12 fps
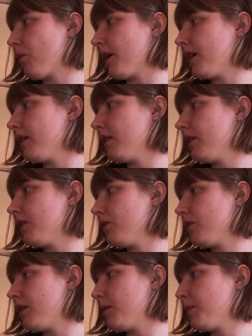way
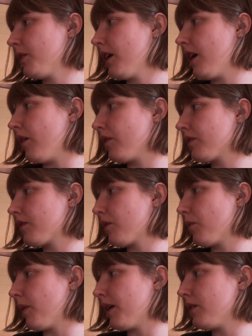you keep your house,
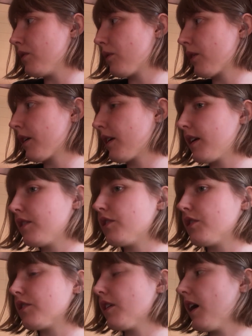the way you
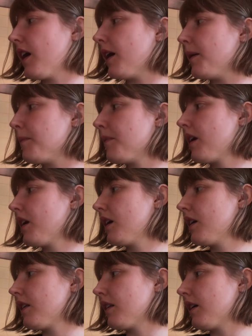organize your time,
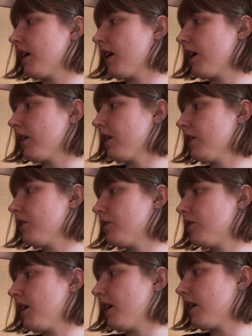the care
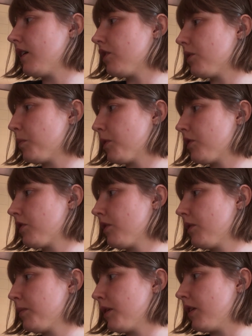you take in your
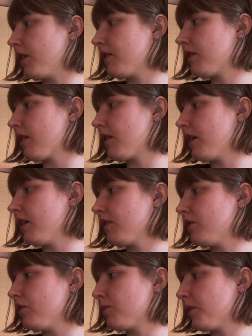personal appearance, the
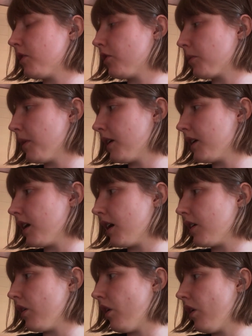things you spend your money
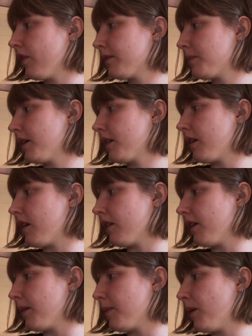on, all speak
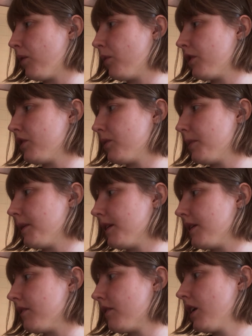loudly about what you
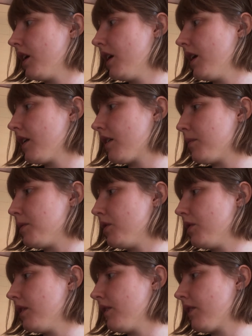believe. The
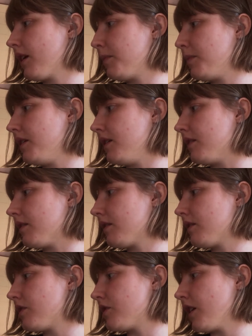beauty of thy
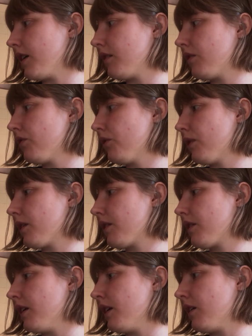peace shines
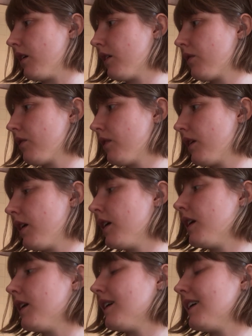forth in
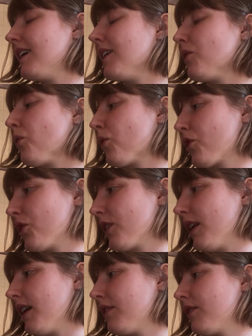an
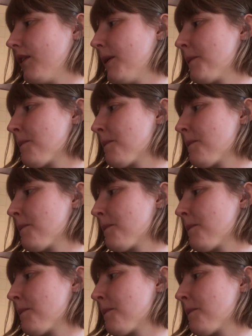ordered life.